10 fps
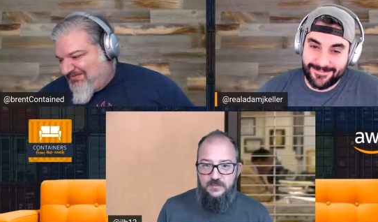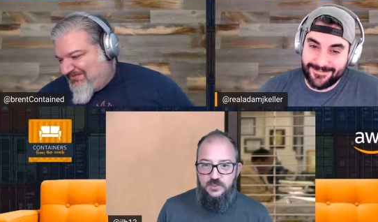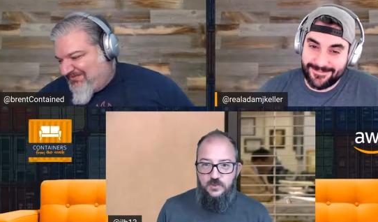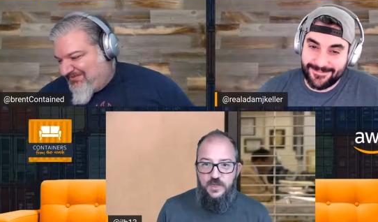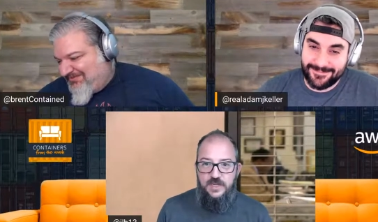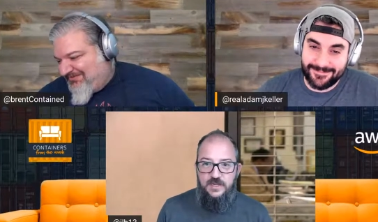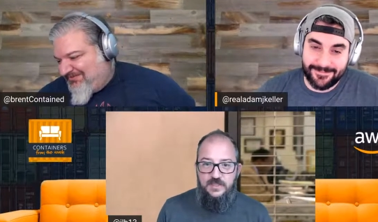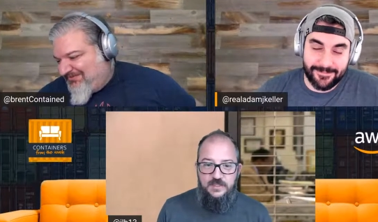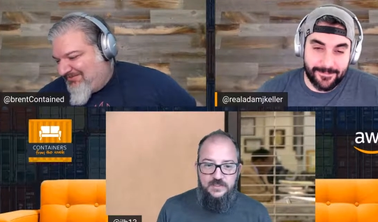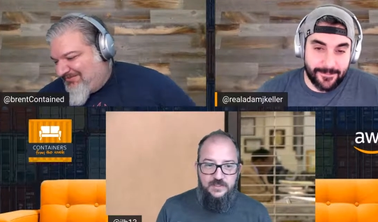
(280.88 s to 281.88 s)
Speaker 1: so we can at
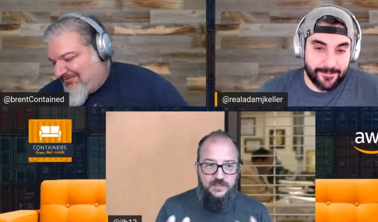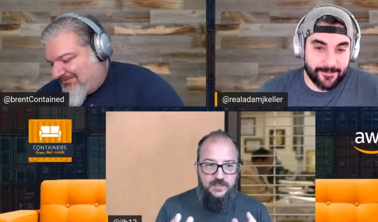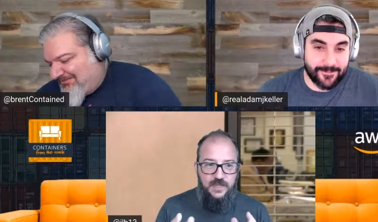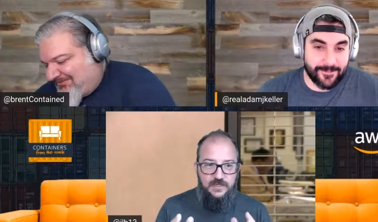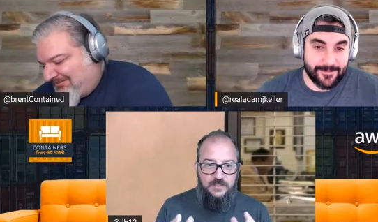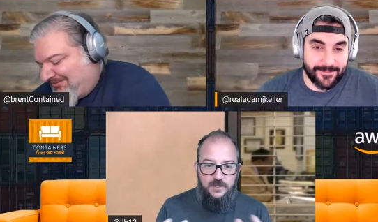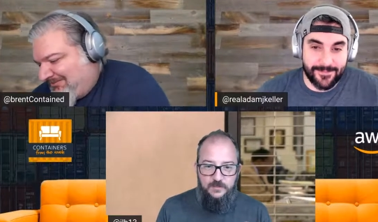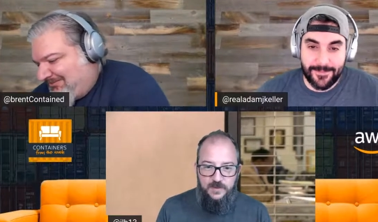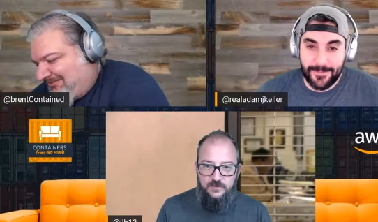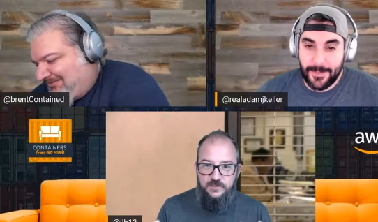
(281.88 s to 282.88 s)
least like
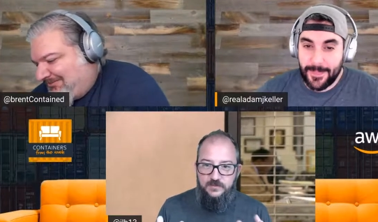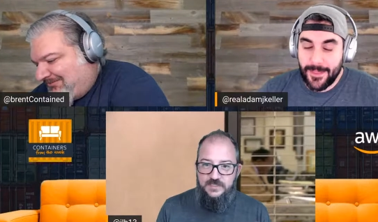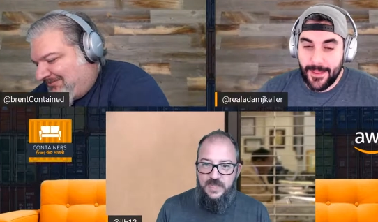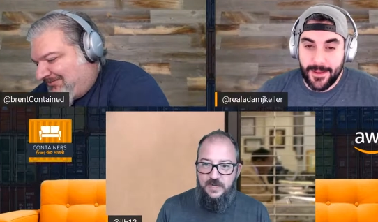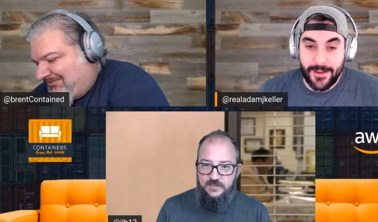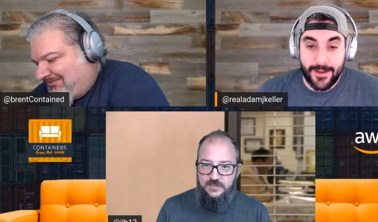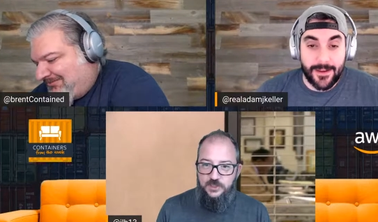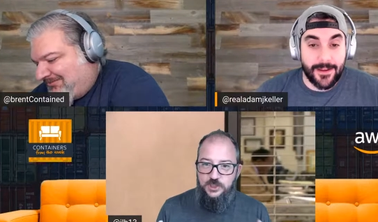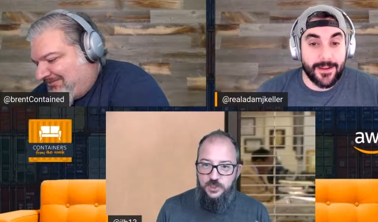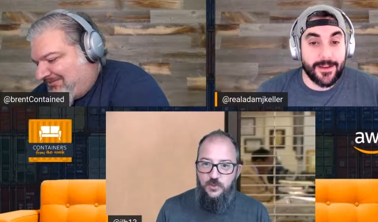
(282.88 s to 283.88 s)
dump out some text to
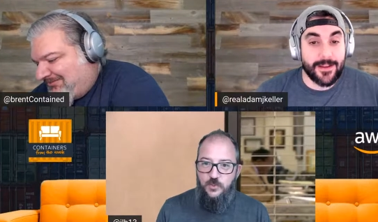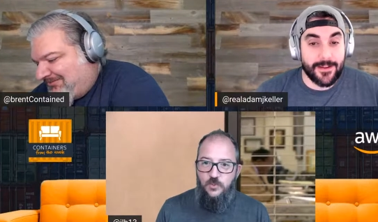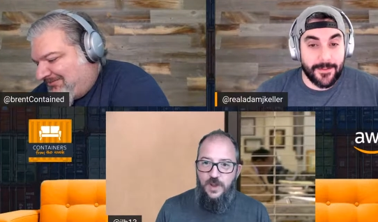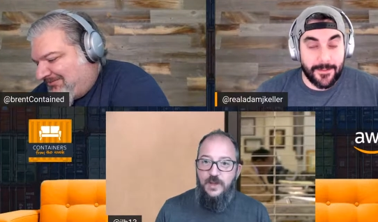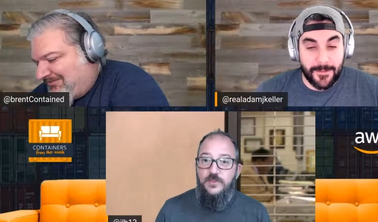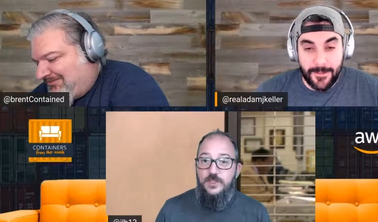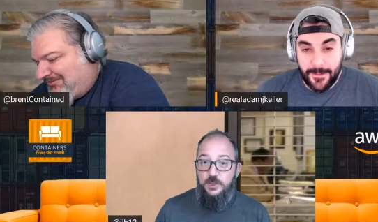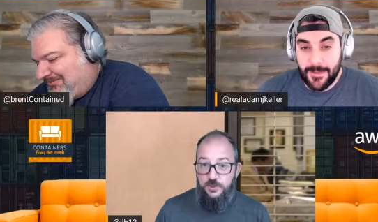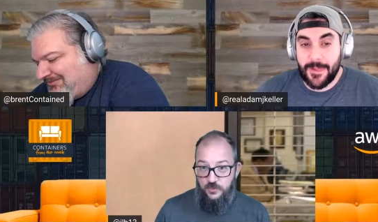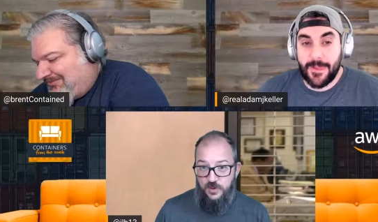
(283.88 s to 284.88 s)
show how they
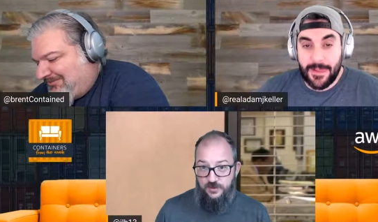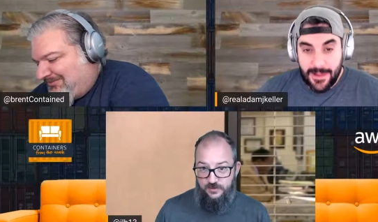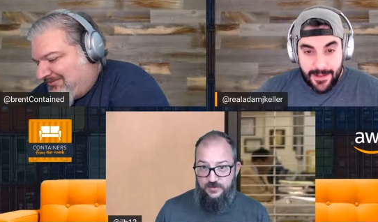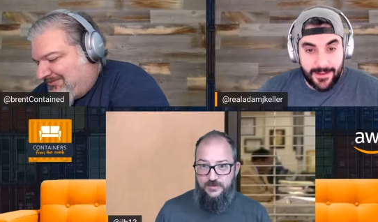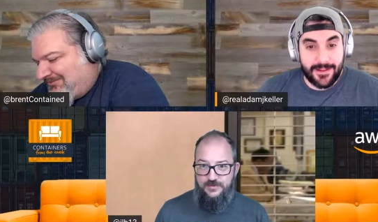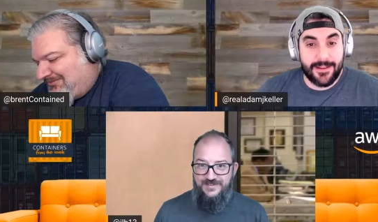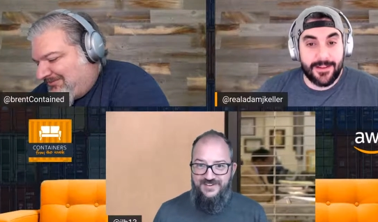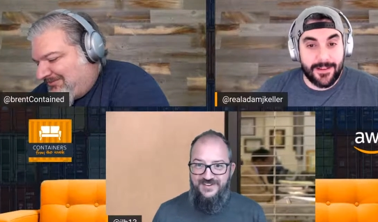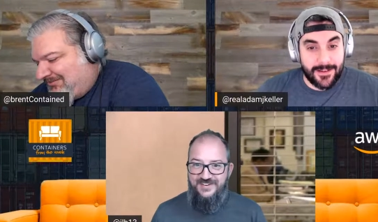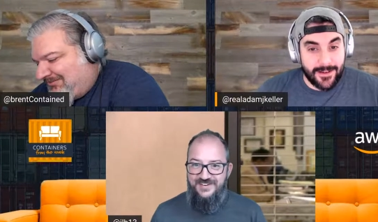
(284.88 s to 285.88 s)
should work.
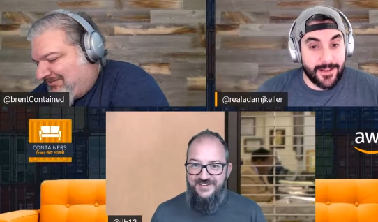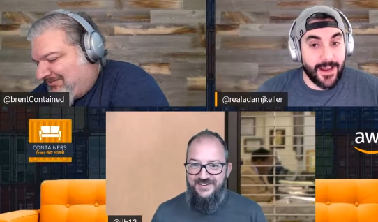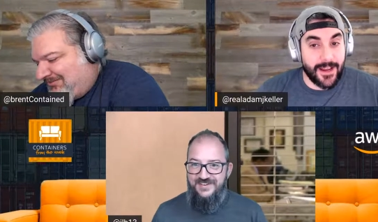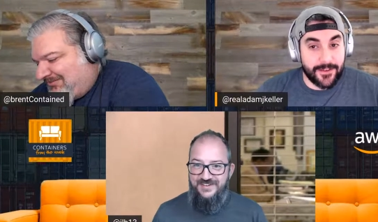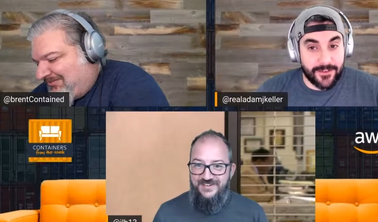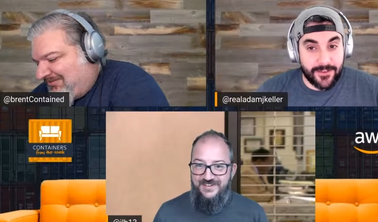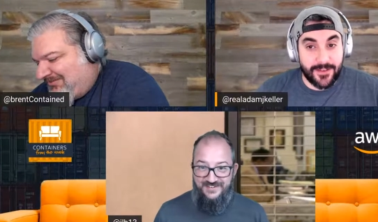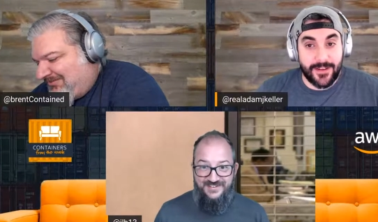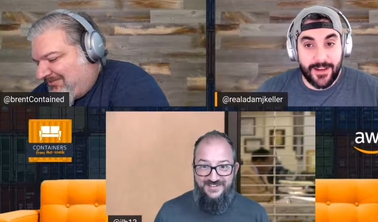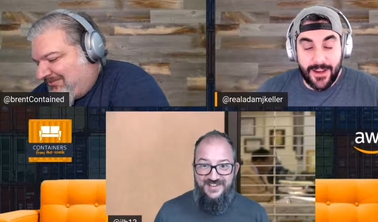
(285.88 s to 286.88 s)
Speaker 2: Nice.
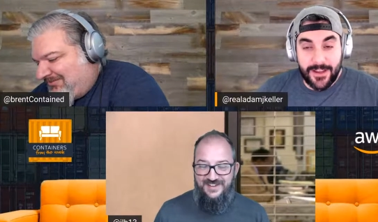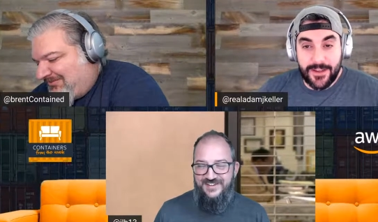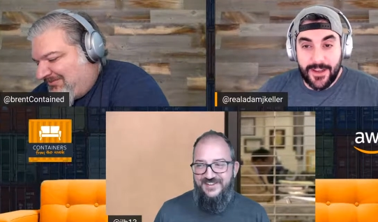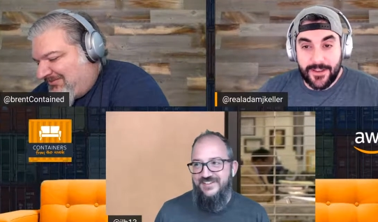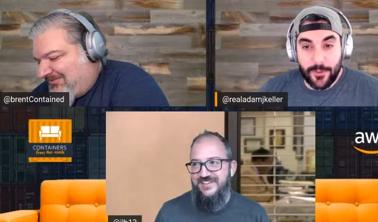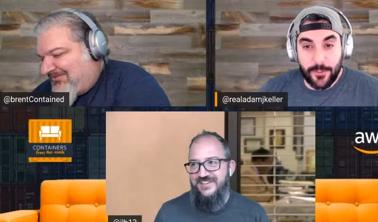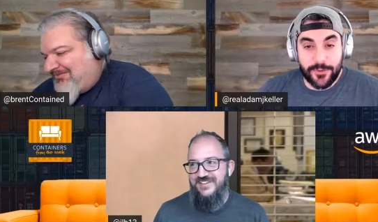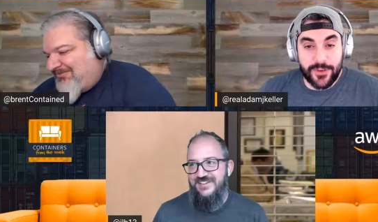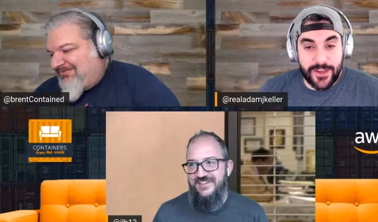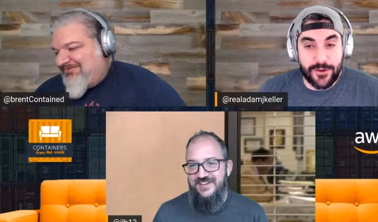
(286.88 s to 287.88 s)
Uh, uh it's
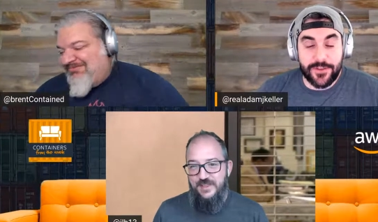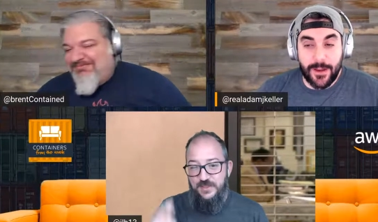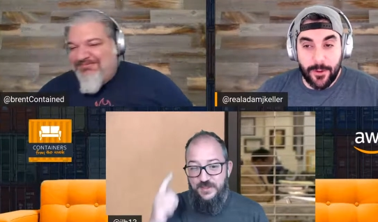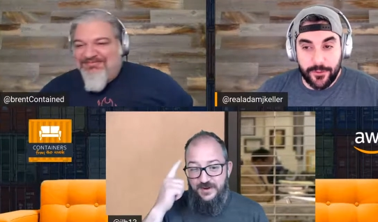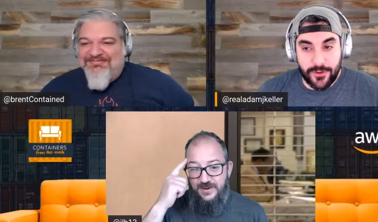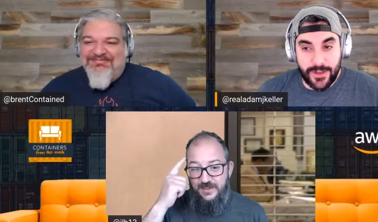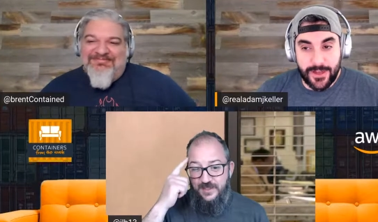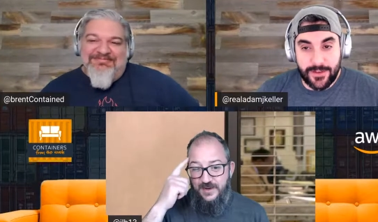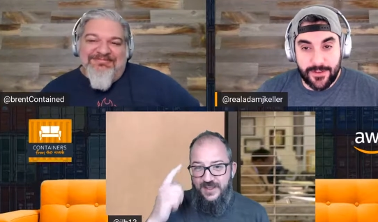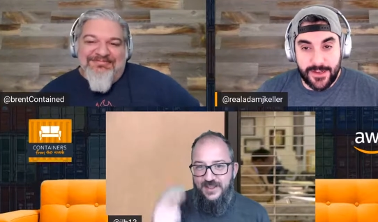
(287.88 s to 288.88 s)
almost like your demos are like
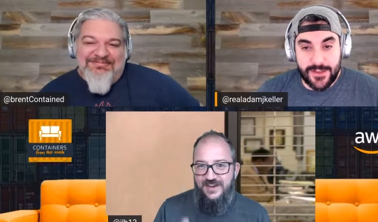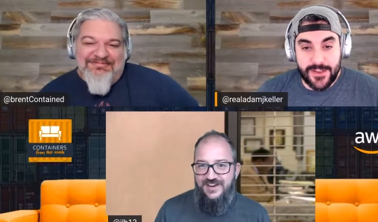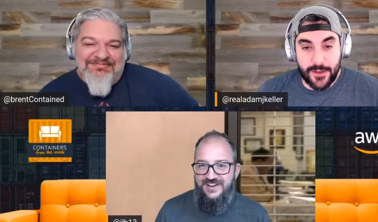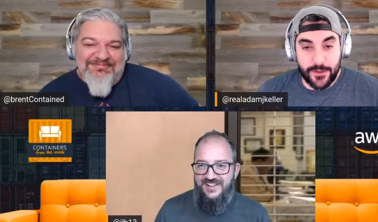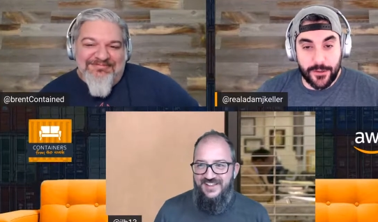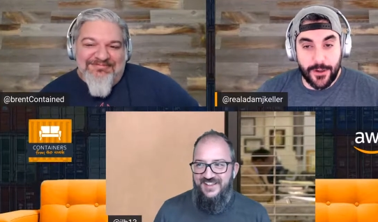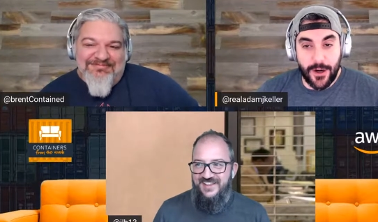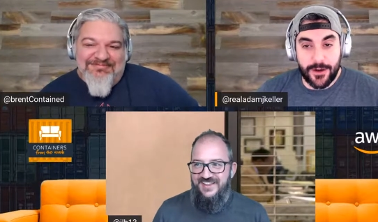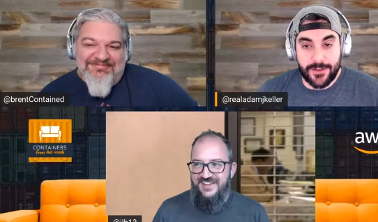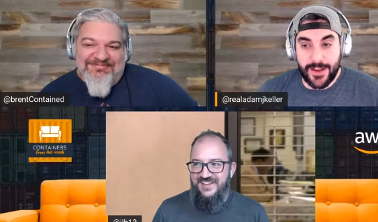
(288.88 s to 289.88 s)
it's ahead. like a cellular
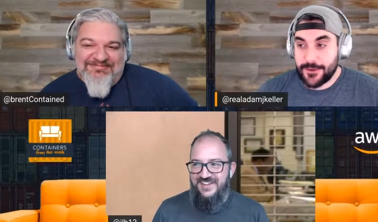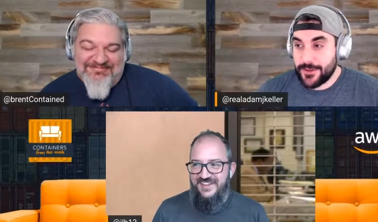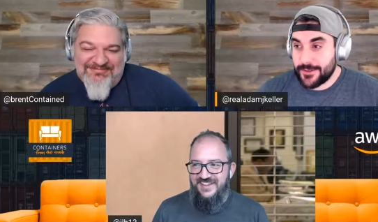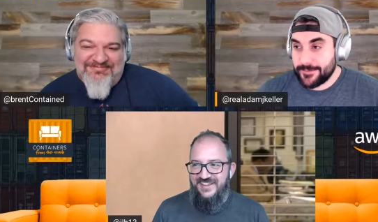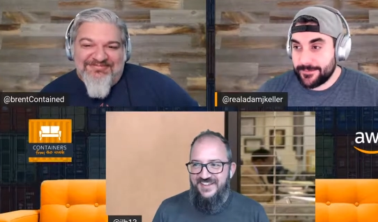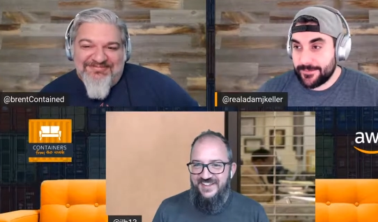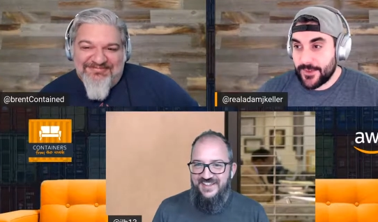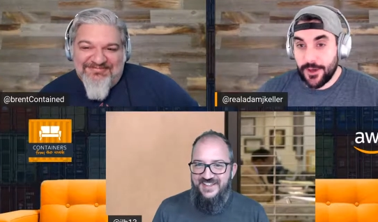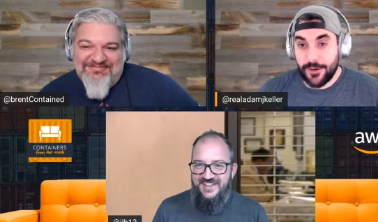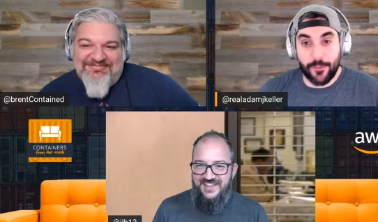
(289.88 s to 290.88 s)
architecture.
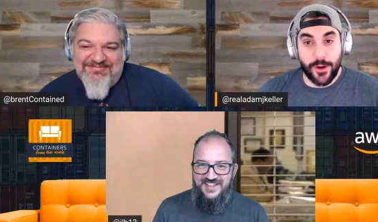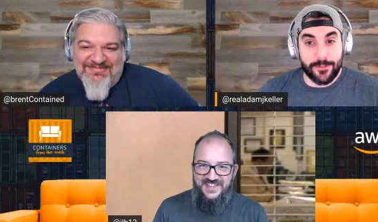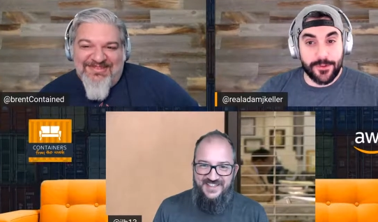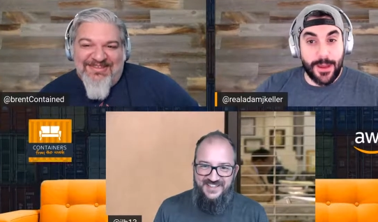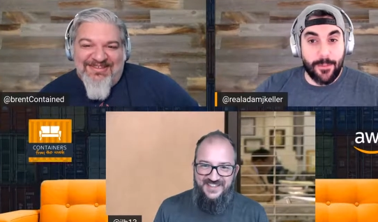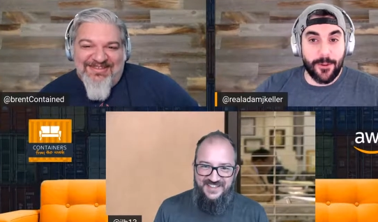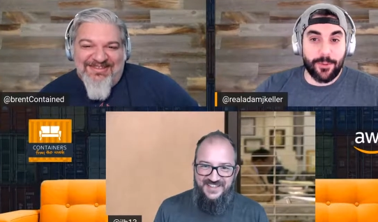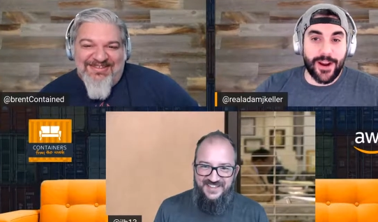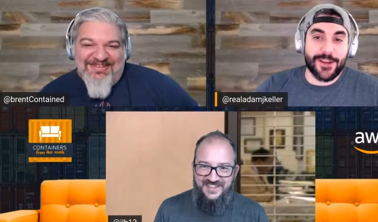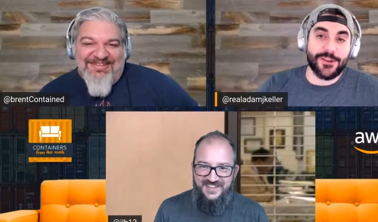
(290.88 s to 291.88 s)
So if one demo breaks,